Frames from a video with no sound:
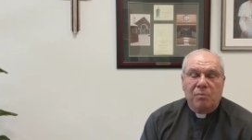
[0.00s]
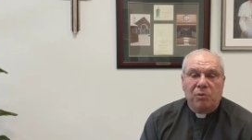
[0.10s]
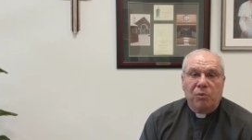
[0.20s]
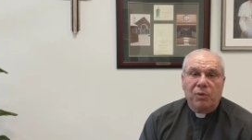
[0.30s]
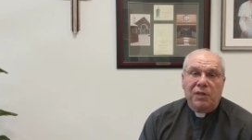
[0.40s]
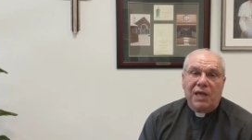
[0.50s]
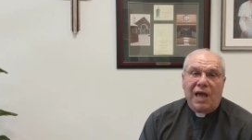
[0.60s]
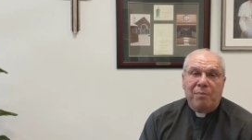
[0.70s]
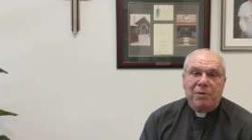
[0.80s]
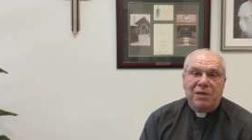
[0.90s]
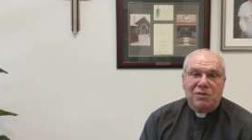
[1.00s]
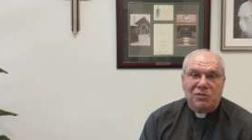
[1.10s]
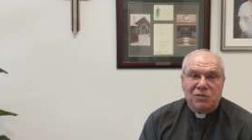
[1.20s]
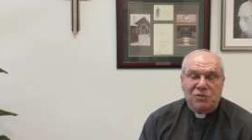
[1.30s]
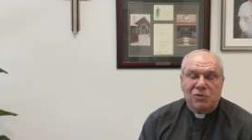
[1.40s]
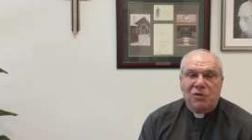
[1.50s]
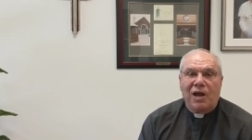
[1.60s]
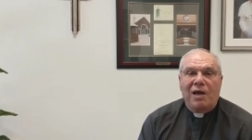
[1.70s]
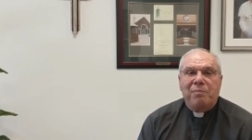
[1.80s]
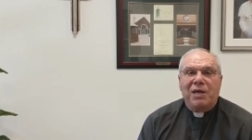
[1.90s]
But we're really happy, and the sisters are
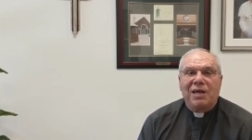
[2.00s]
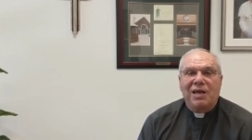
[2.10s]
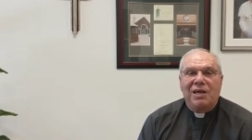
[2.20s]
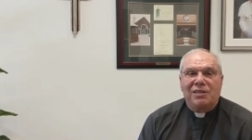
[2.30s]
happy,